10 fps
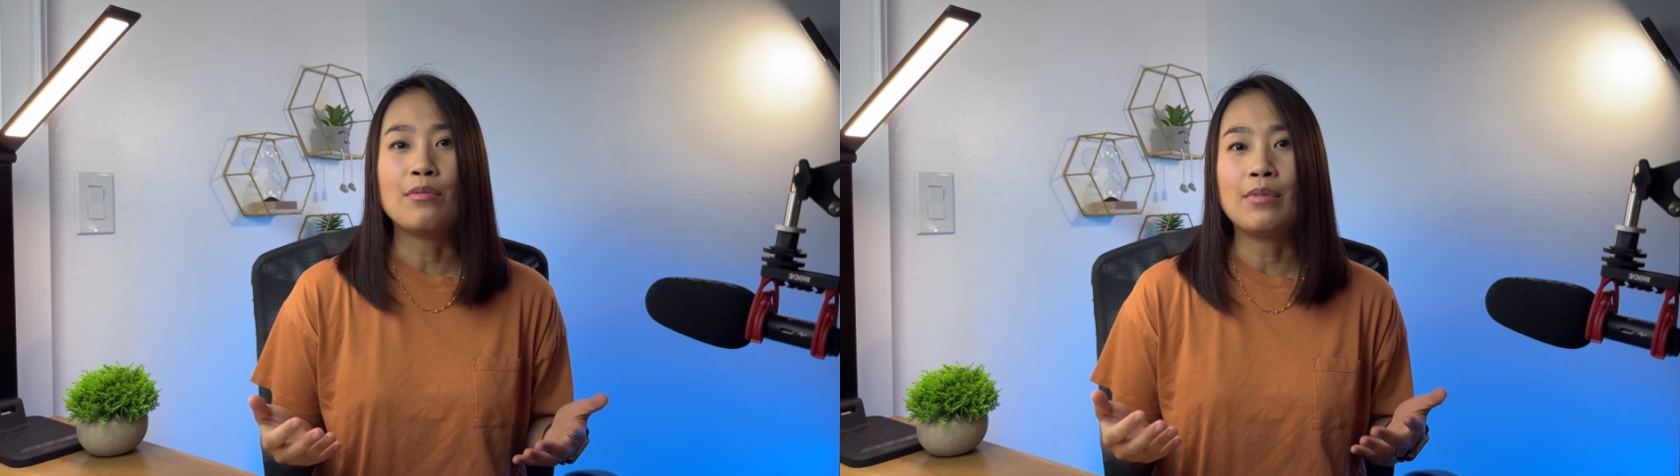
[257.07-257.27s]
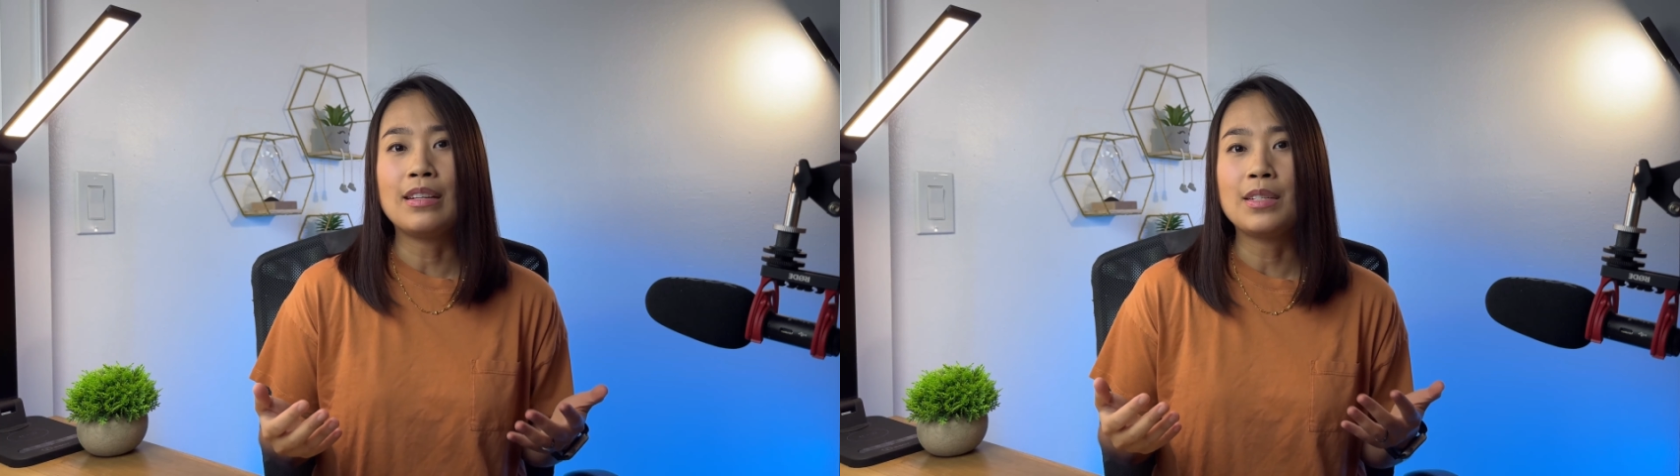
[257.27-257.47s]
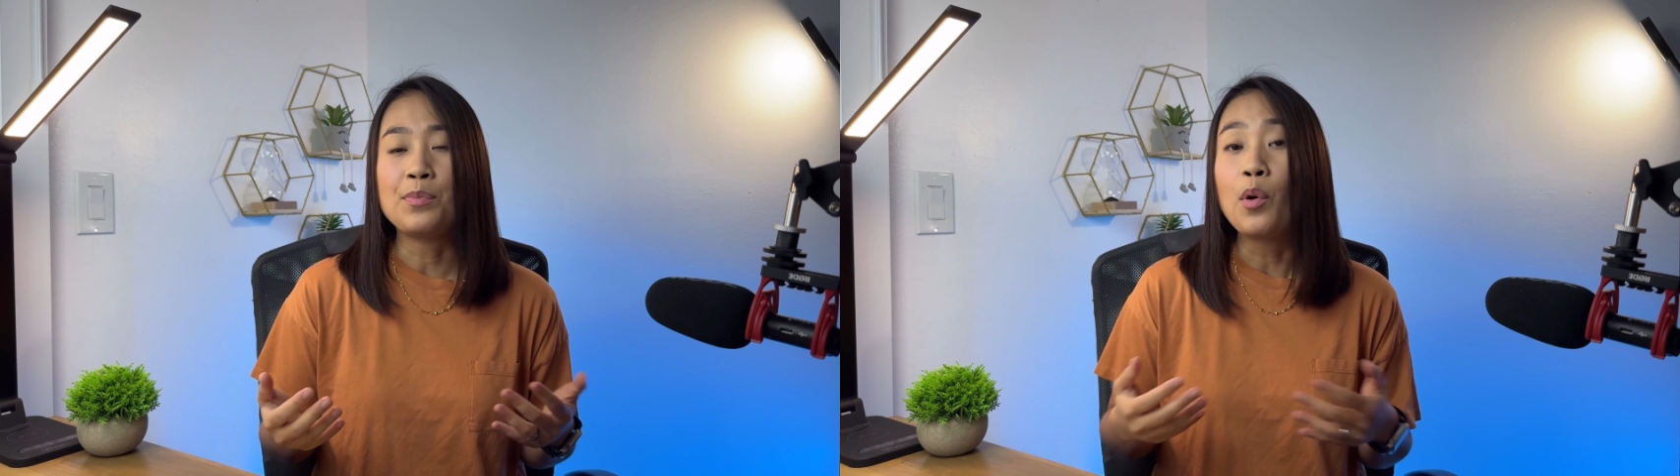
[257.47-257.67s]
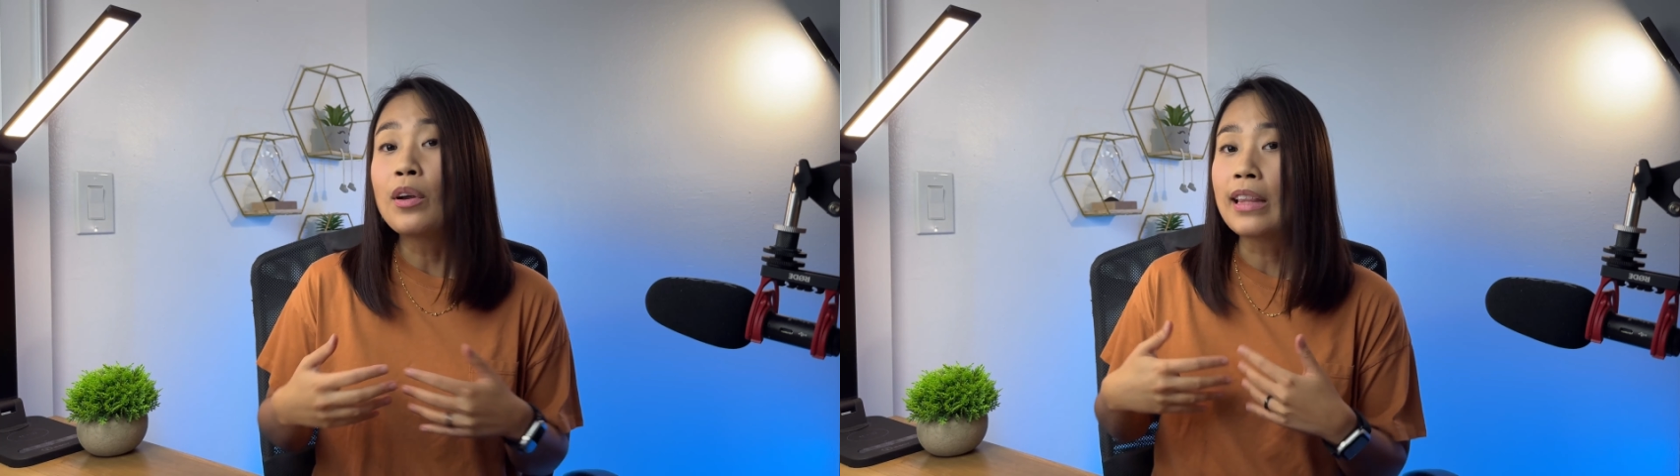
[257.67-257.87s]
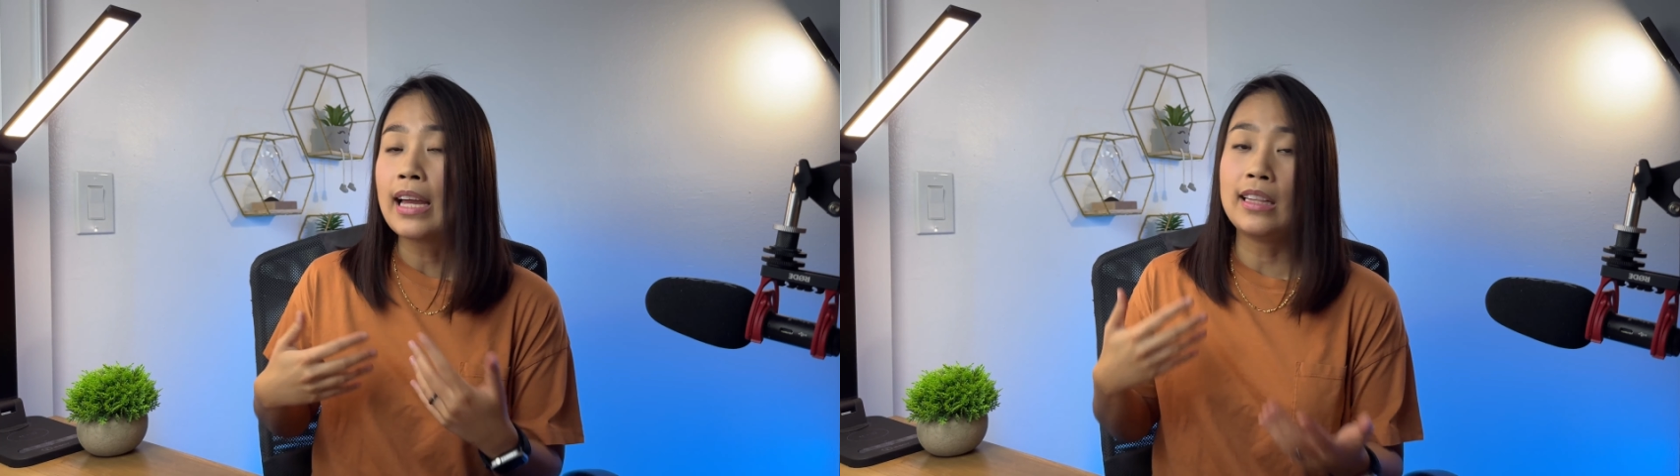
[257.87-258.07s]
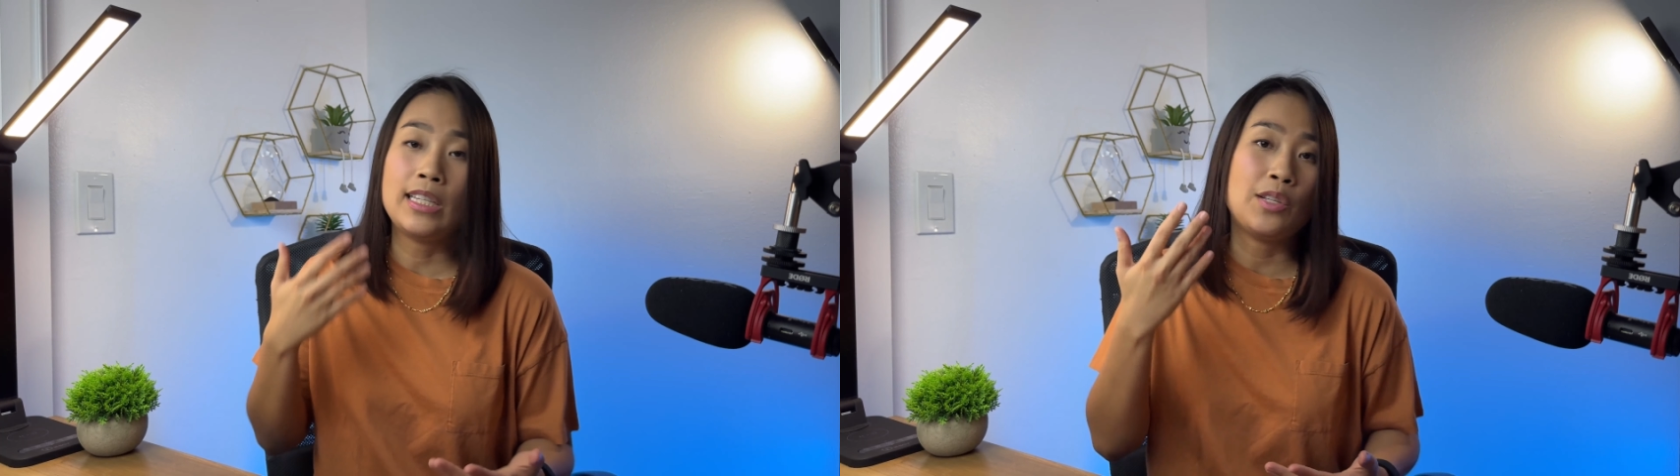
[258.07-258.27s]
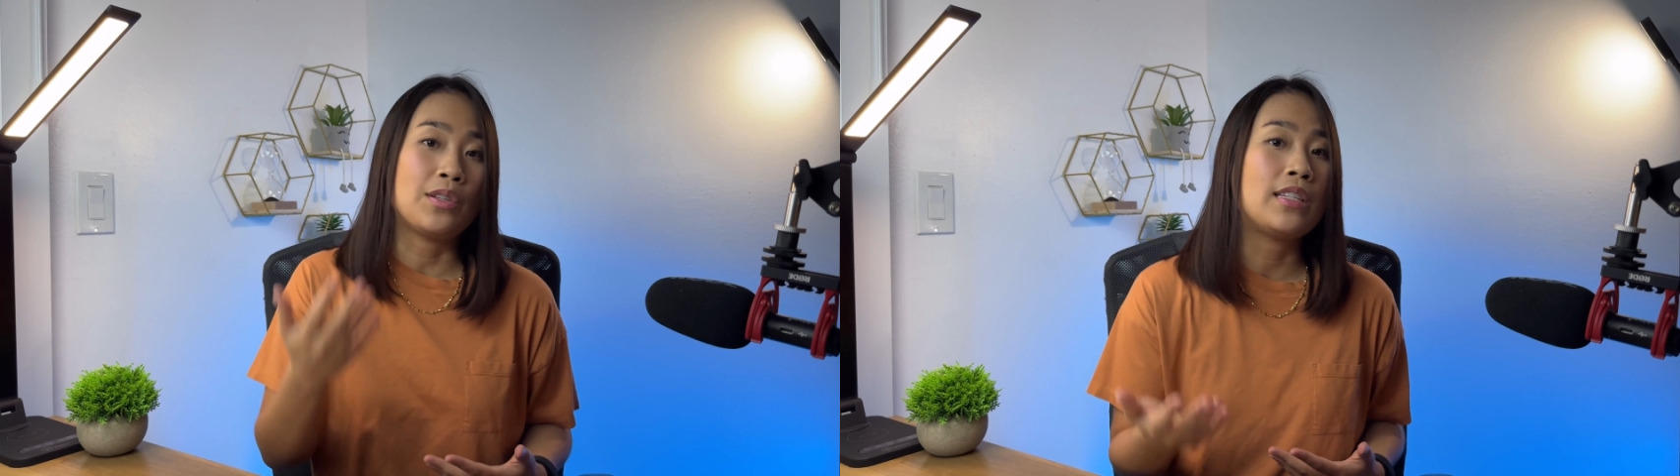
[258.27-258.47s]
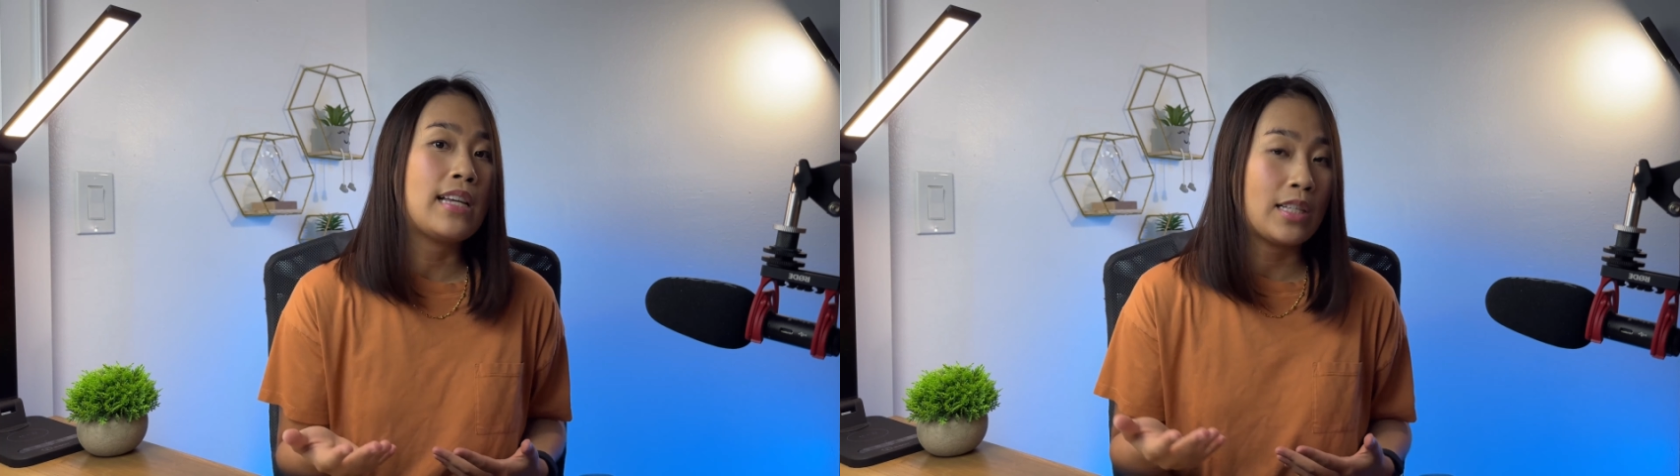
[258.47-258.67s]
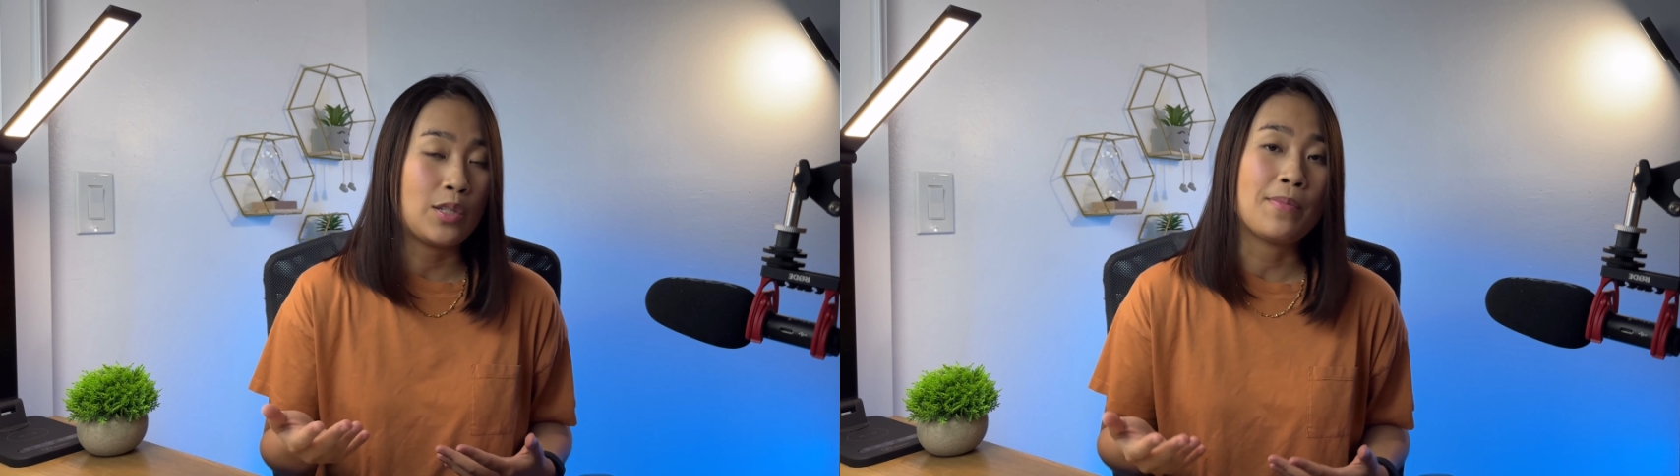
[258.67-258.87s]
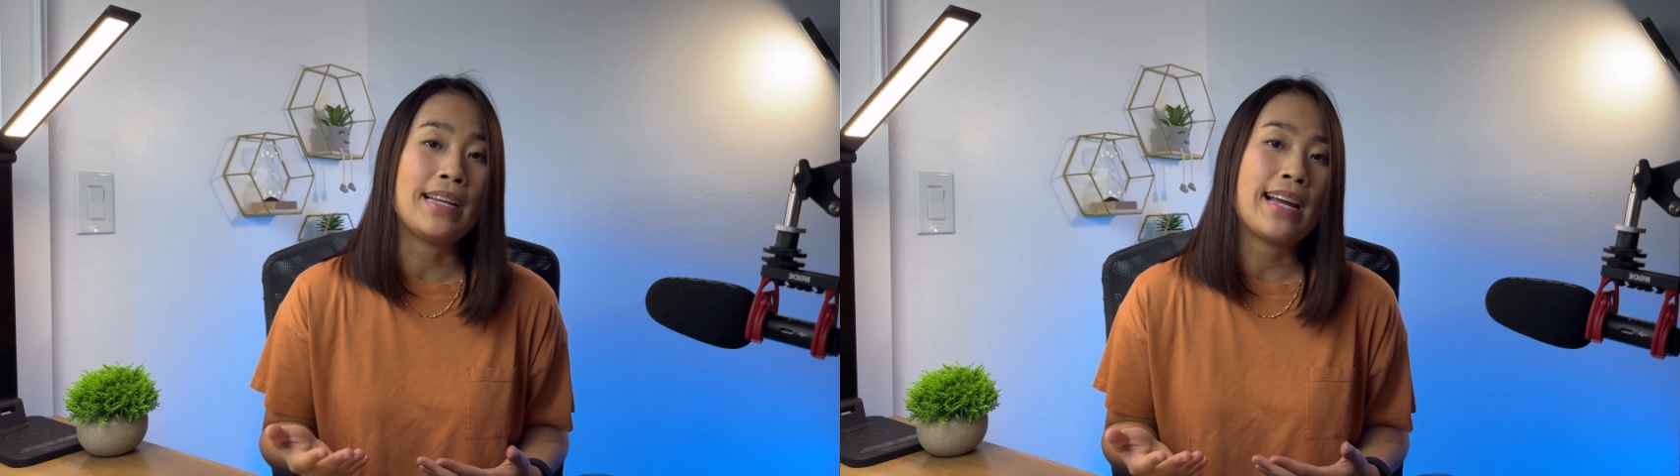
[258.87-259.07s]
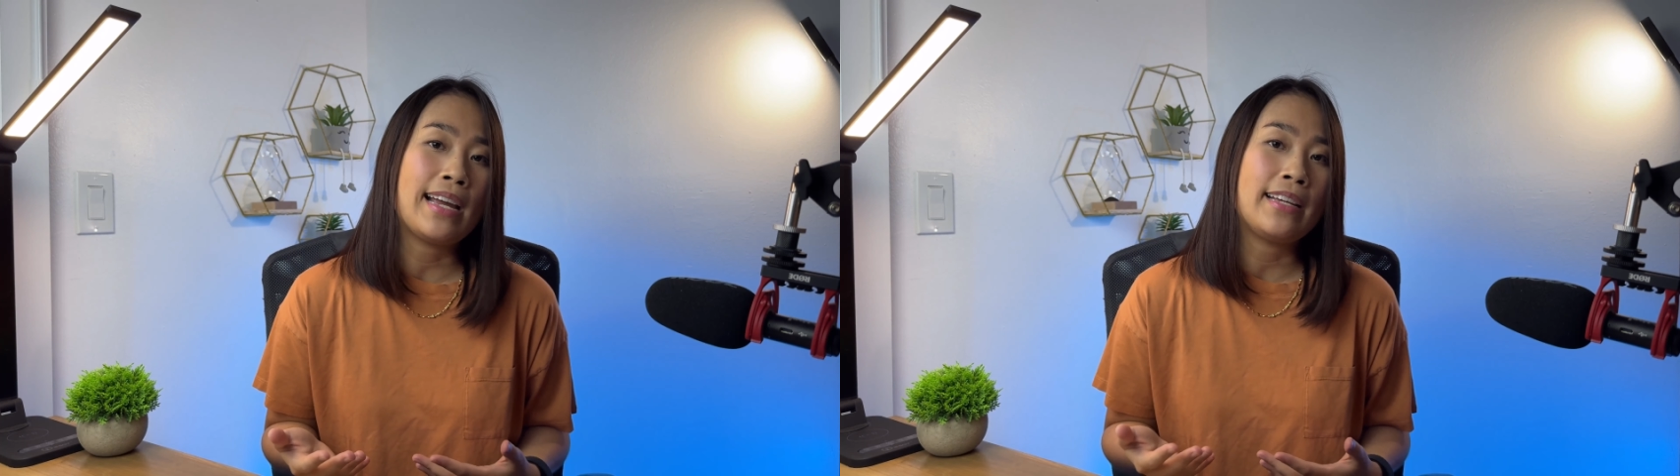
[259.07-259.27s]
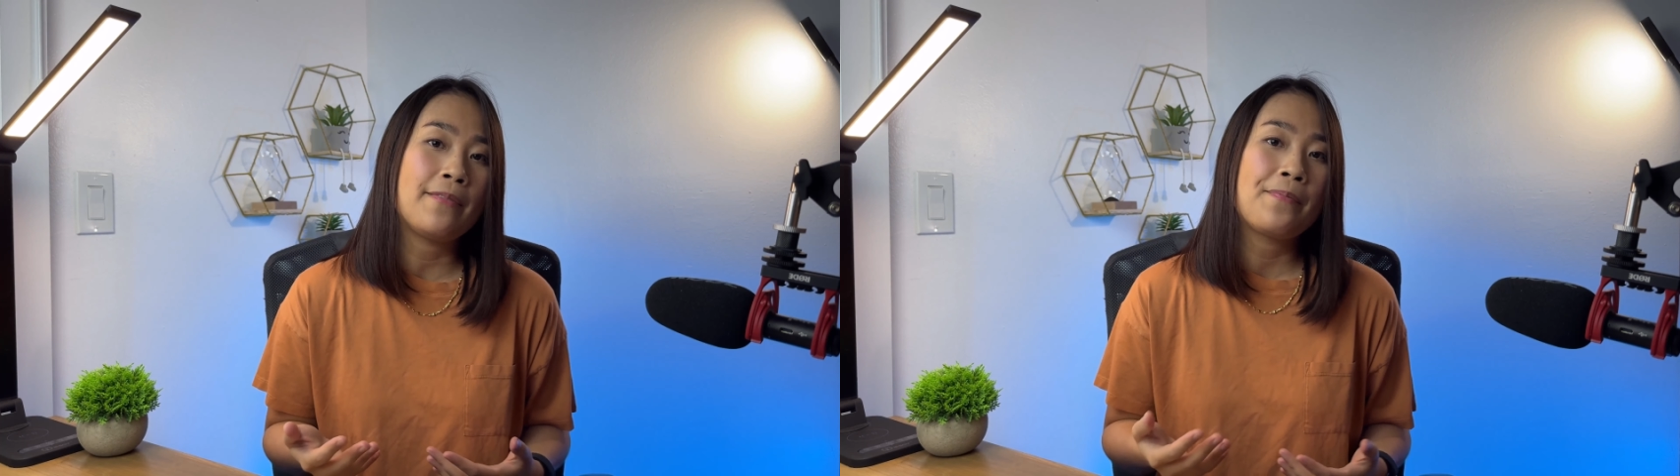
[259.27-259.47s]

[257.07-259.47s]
was more likely to stick to my diet.